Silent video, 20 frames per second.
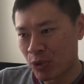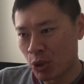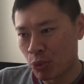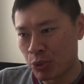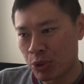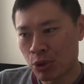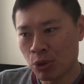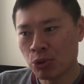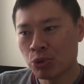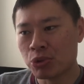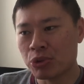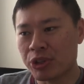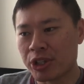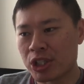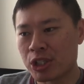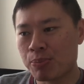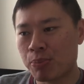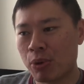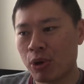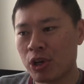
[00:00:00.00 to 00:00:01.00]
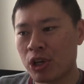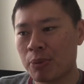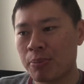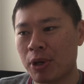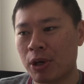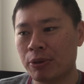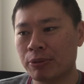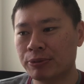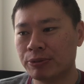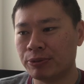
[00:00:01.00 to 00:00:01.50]
We go on to the next point
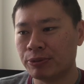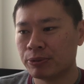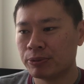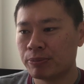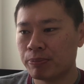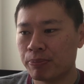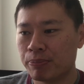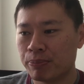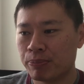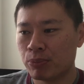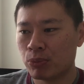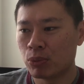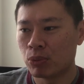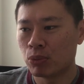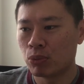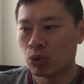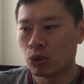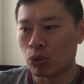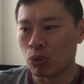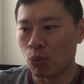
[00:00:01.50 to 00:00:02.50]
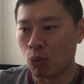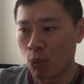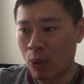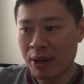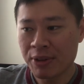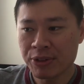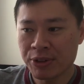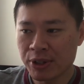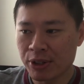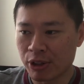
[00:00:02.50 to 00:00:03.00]
about
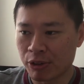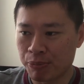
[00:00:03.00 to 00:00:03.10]
1/3